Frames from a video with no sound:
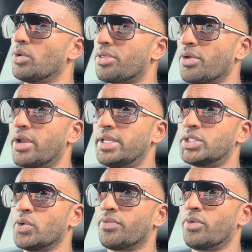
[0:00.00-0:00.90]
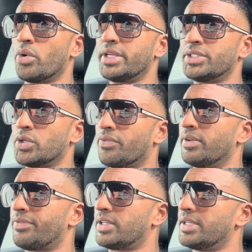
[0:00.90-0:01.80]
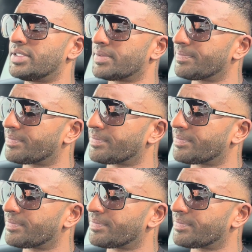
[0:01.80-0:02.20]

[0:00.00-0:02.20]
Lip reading: 30s, your 40s, your 50s,